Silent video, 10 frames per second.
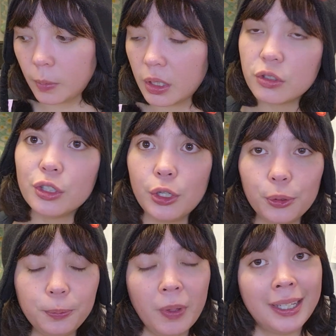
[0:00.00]

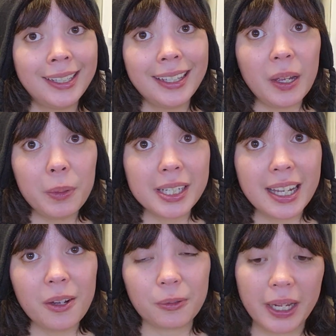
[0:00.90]
So it worked
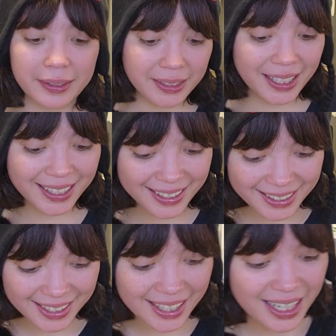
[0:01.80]
out.
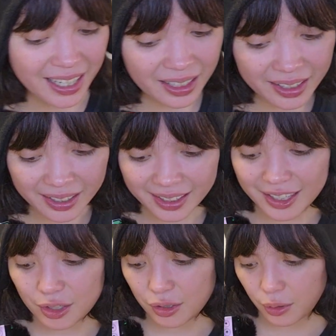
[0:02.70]

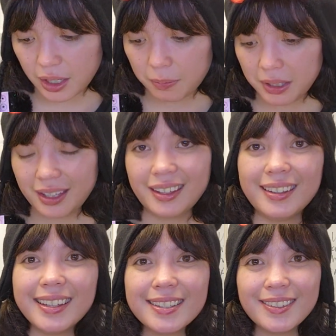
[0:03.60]
It's so yummy.
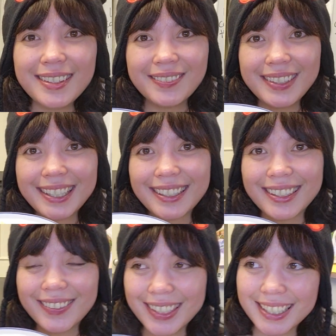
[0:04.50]
It's so yummy.
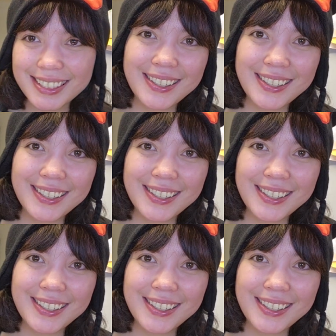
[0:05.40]
Oh my gosh.